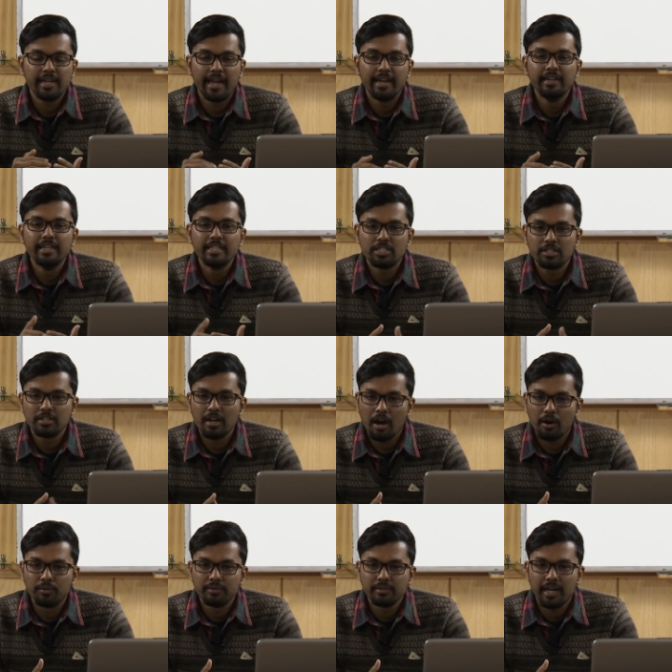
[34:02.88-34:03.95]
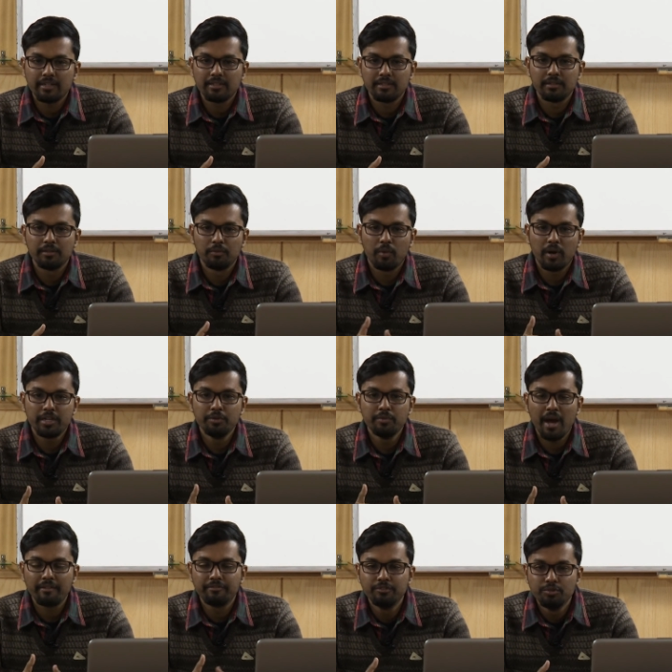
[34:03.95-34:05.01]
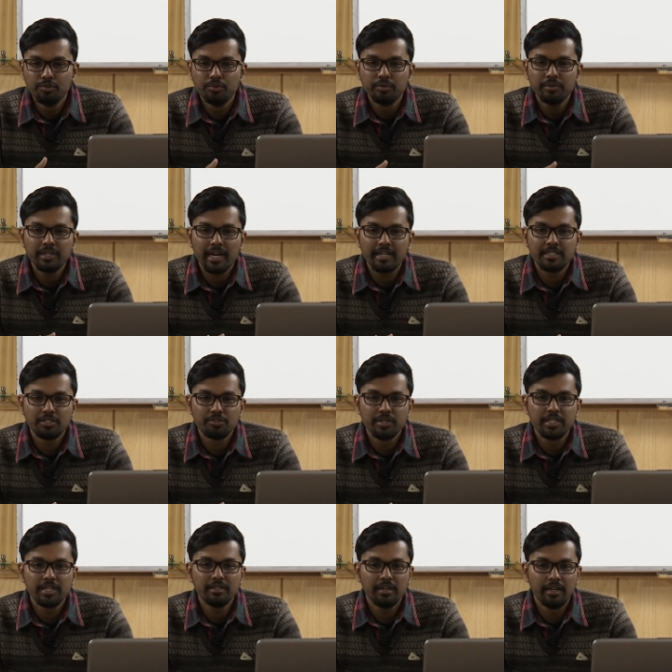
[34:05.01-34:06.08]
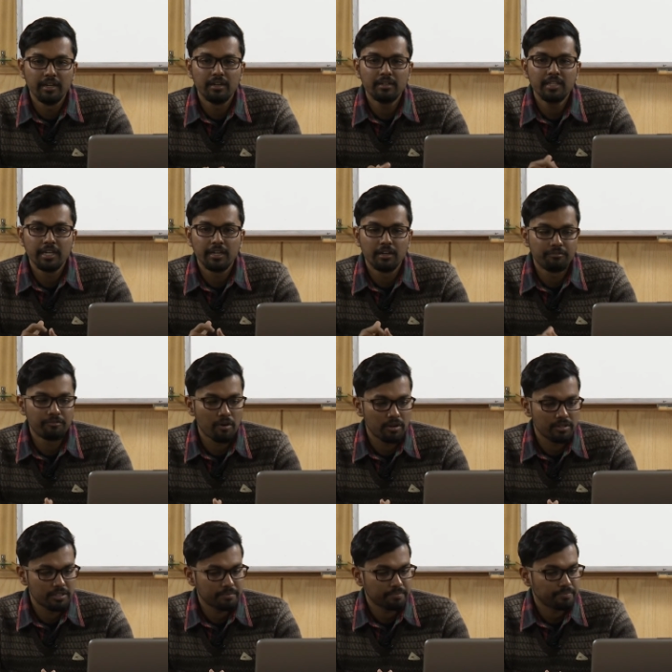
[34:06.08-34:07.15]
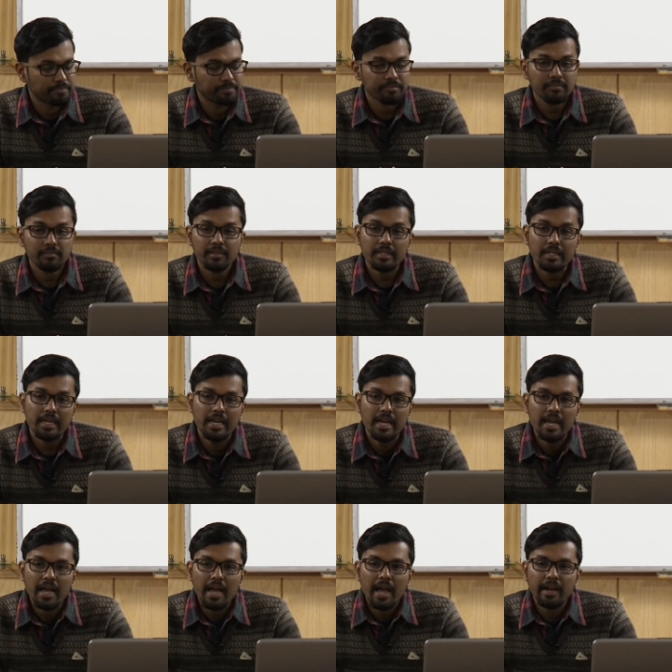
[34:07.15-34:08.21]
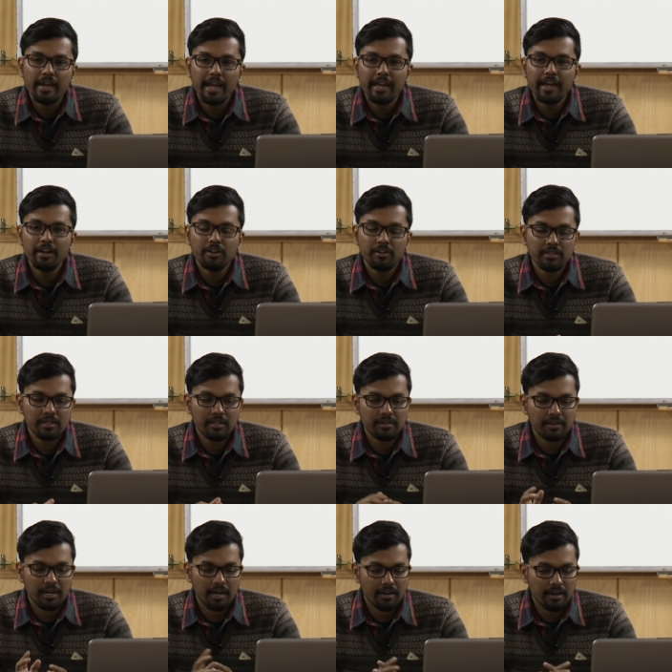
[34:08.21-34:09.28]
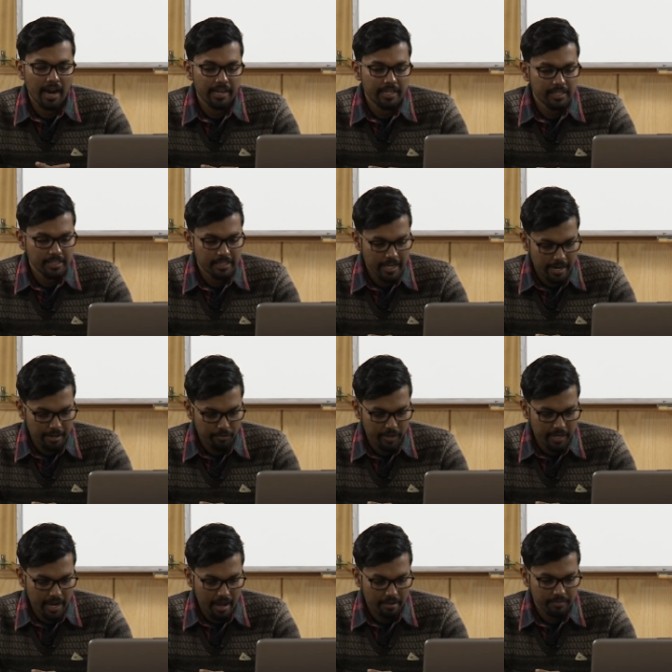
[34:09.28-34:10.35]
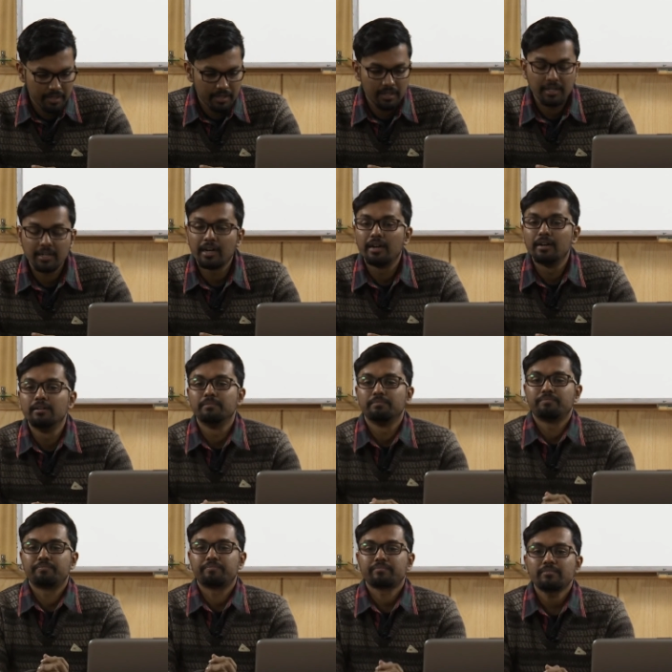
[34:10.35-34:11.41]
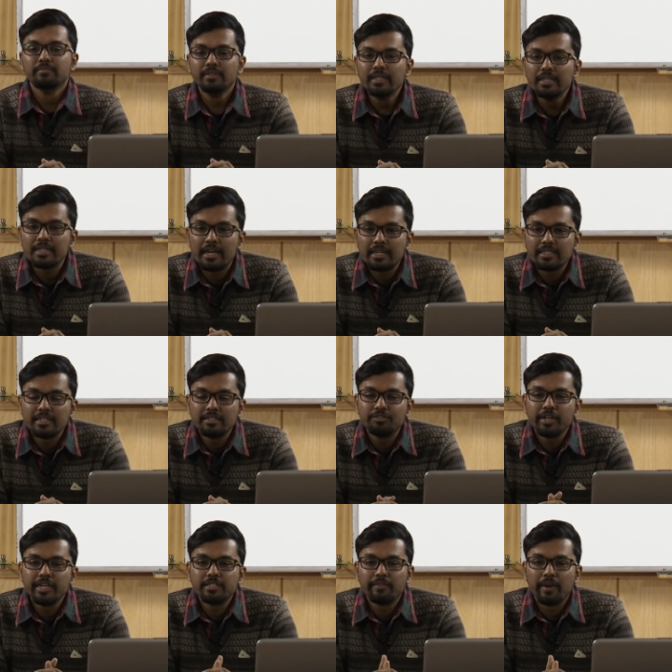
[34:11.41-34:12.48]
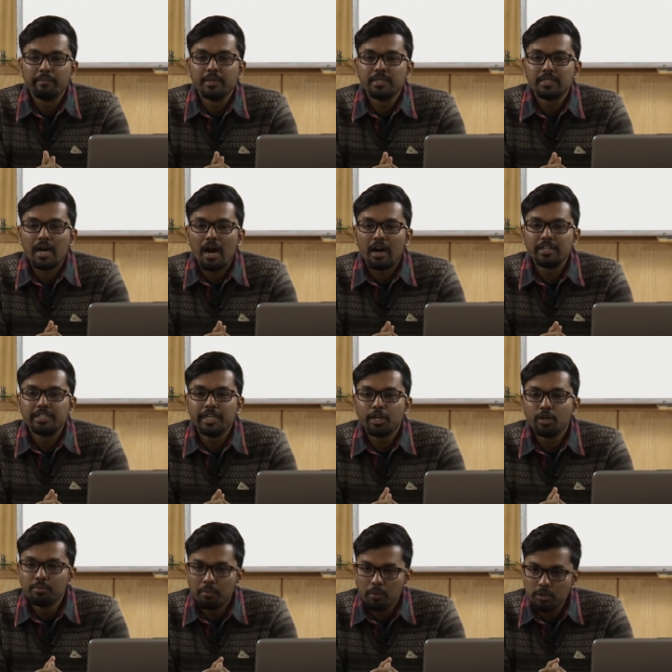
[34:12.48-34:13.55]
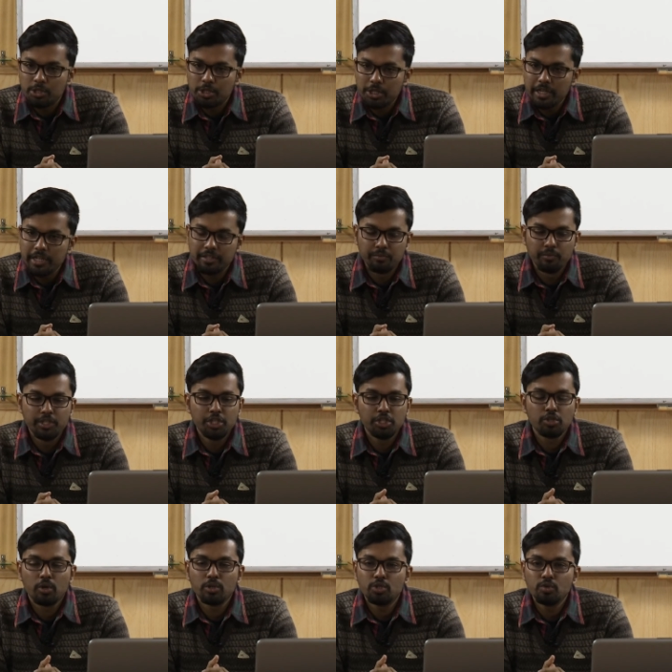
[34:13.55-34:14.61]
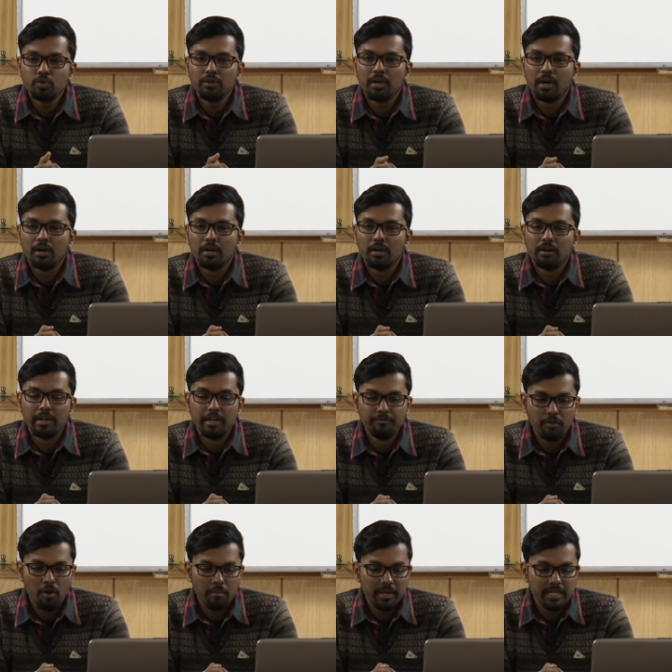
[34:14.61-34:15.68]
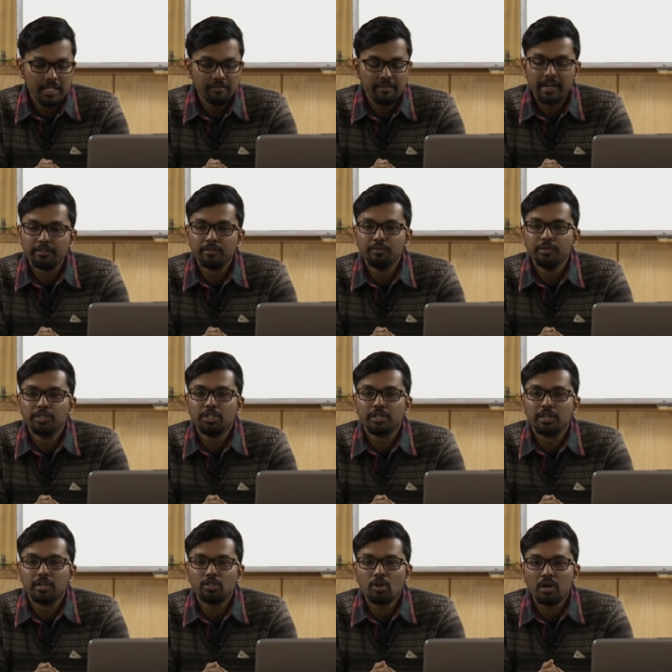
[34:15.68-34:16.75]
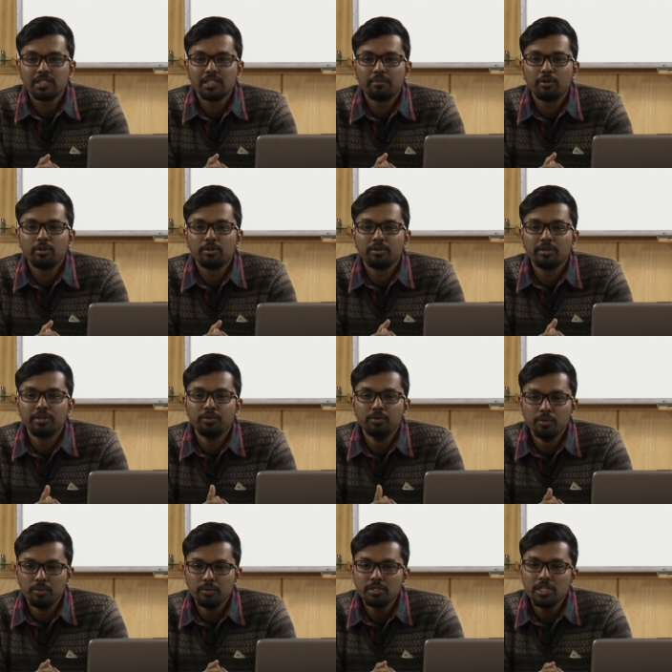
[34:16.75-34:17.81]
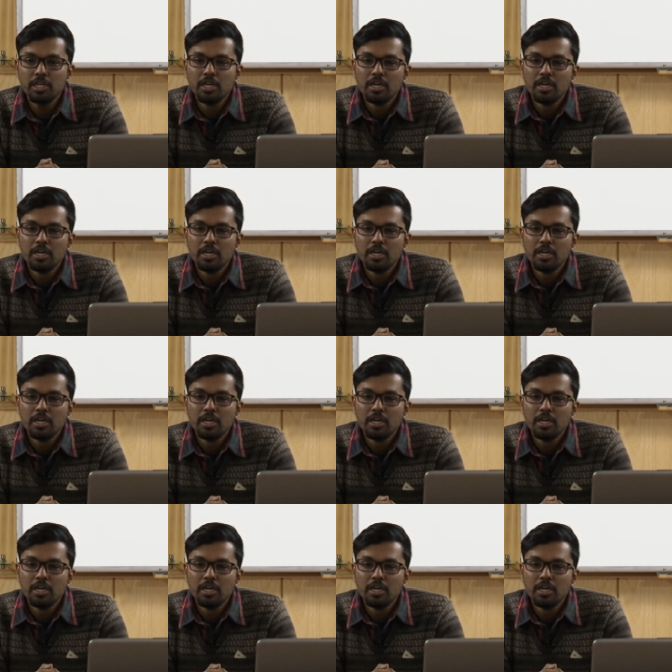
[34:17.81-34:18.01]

enlist now, that what you have to do, that's written in a thicker font. And again on the right hand side we have the Cassandre's famous Art Deco poster, which is also informative and which talks about a cruise.